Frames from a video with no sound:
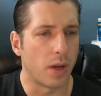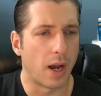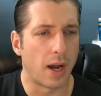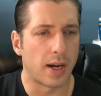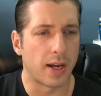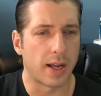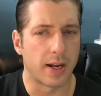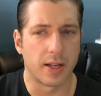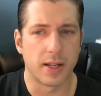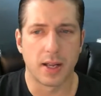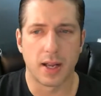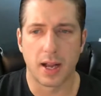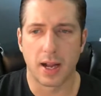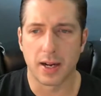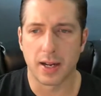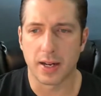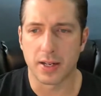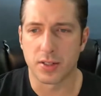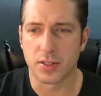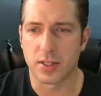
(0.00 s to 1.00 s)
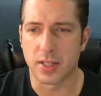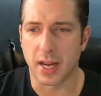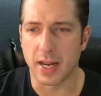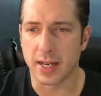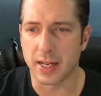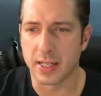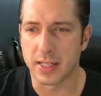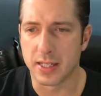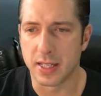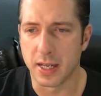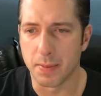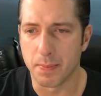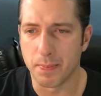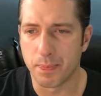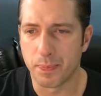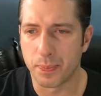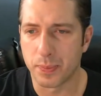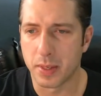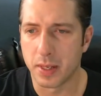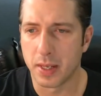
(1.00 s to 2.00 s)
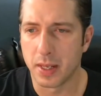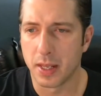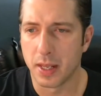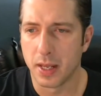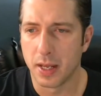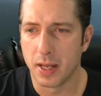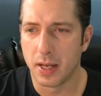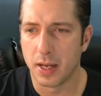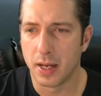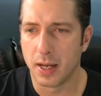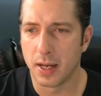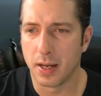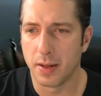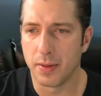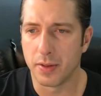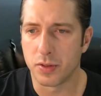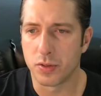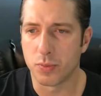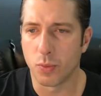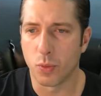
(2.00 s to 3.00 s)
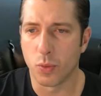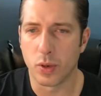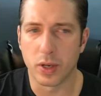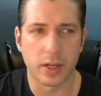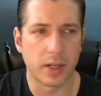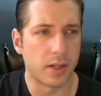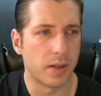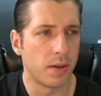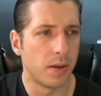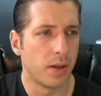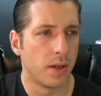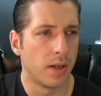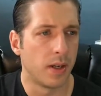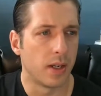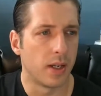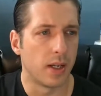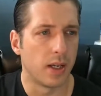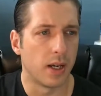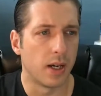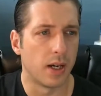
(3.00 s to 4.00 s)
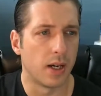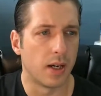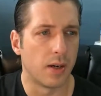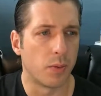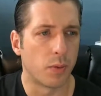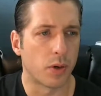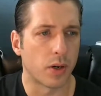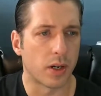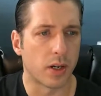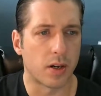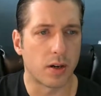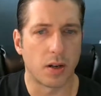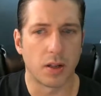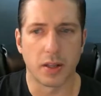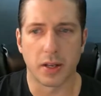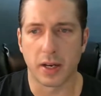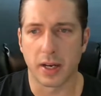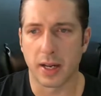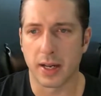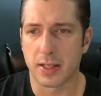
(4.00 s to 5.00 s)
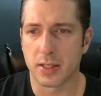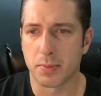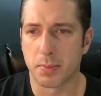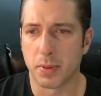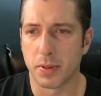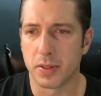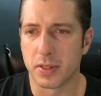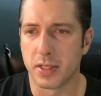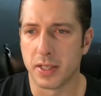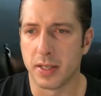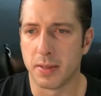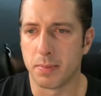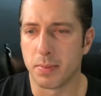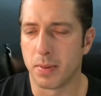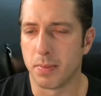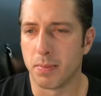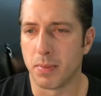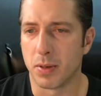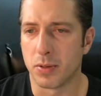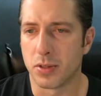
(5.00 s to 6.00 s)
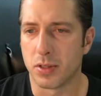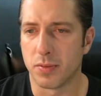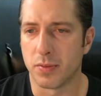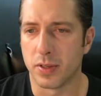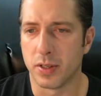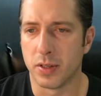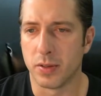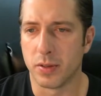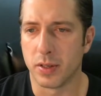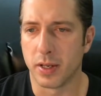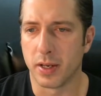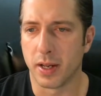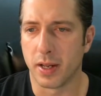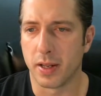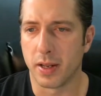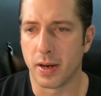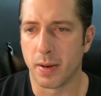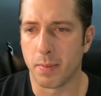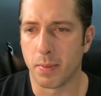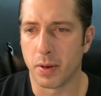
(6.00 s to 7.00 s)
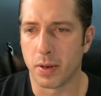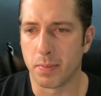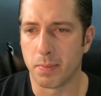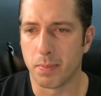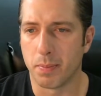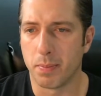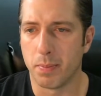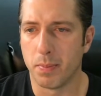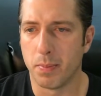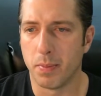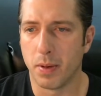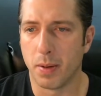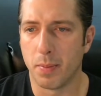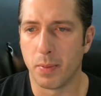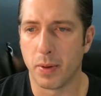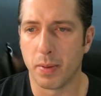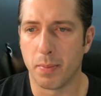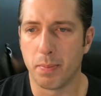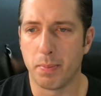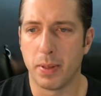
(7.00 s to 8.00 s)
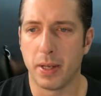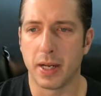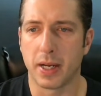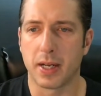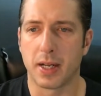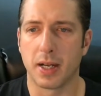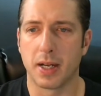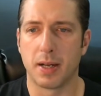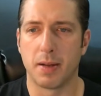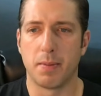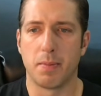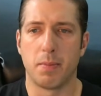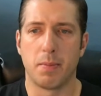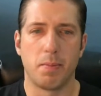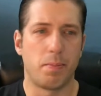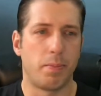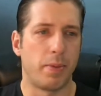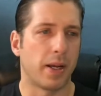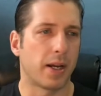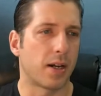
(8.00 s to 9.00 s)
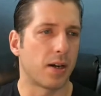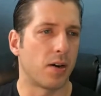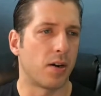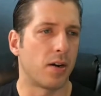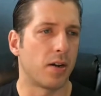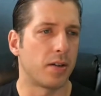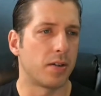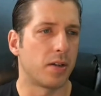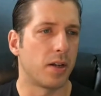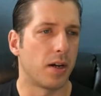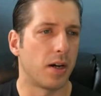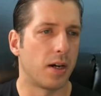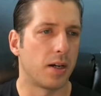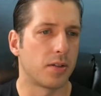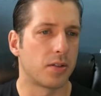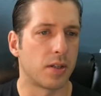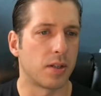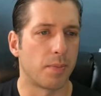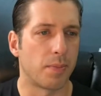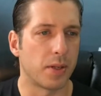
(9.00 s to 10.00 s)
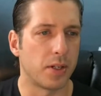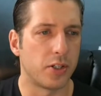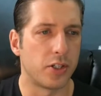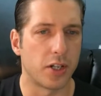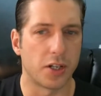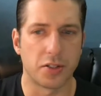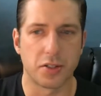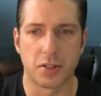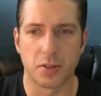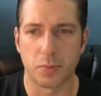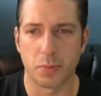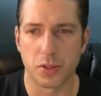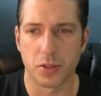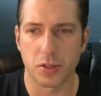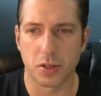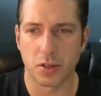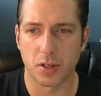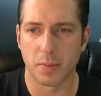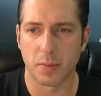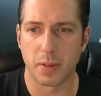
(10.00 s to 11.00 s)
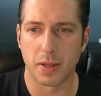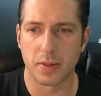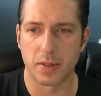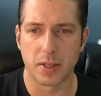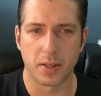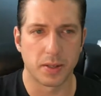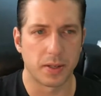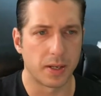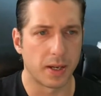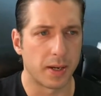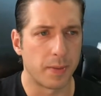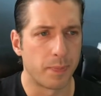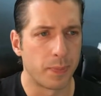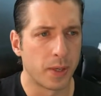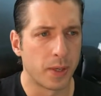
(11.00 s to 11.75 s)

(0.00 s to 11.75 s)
I got a staining tip this morning. We're gonna call it an expert tip. Most of you, and I'm gonna pick on something Justin was talking about the other day.